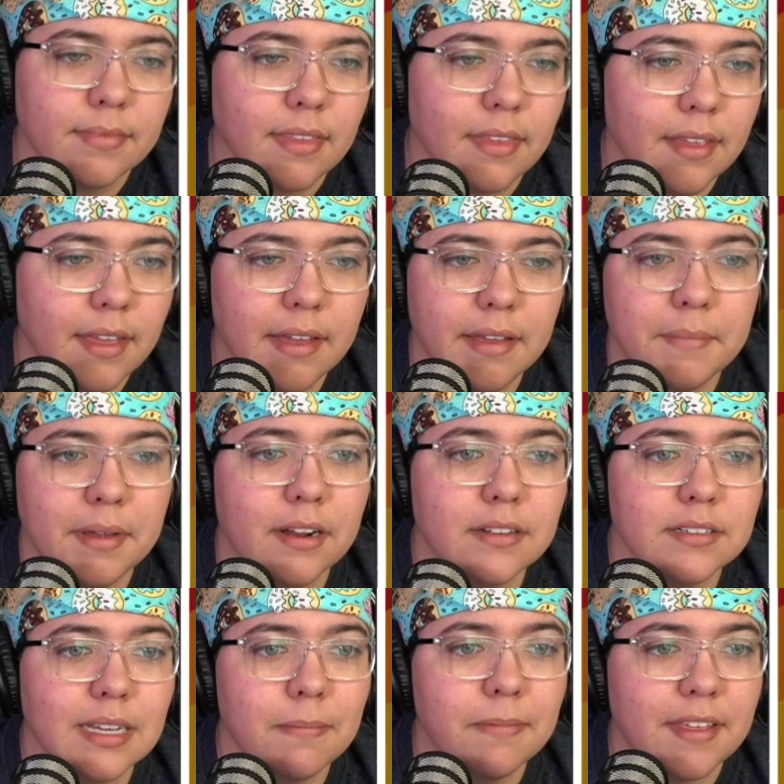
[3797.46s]
But on
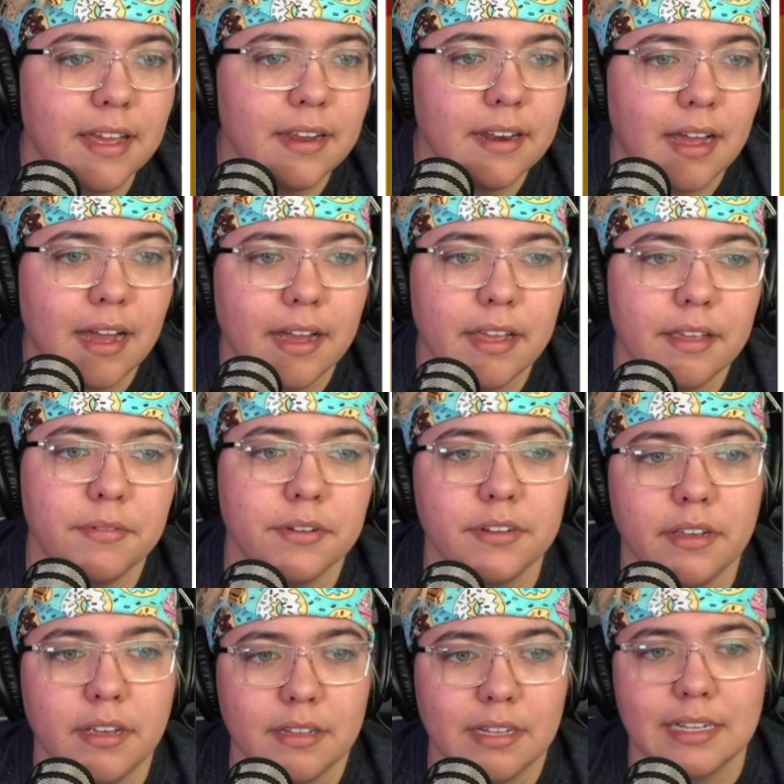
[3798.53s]
top of that,
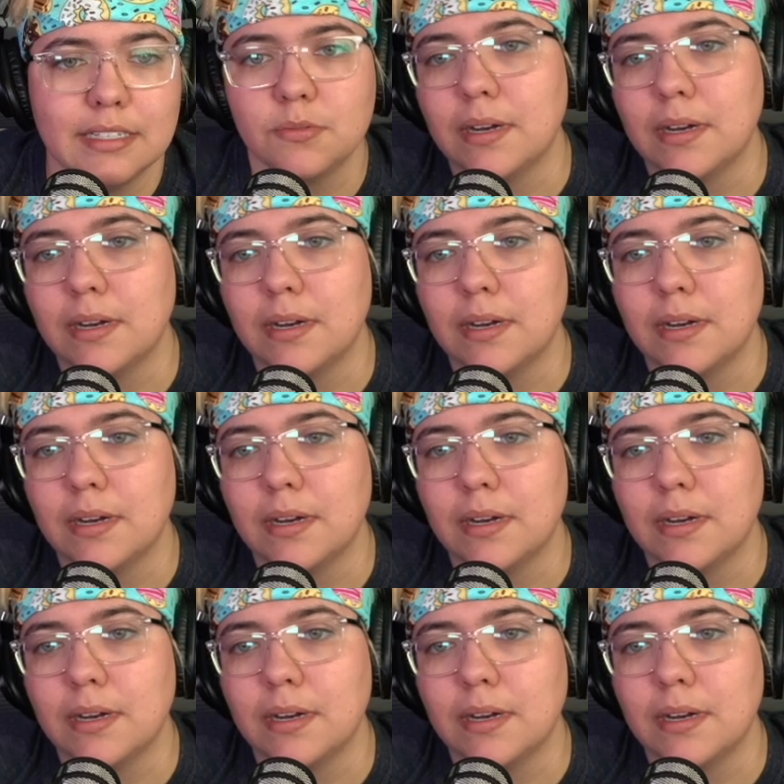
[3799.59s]
that's